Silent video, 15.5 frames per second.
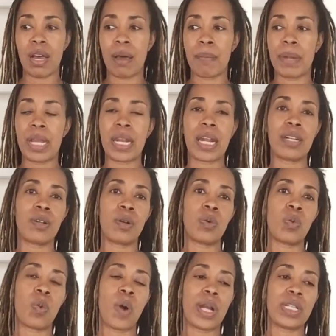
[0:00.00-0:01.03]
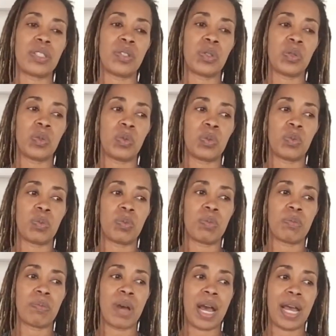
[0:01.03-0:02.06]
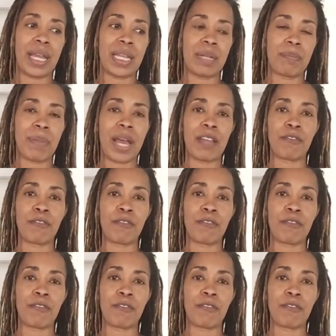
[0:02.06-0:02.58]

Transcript: And I don't want my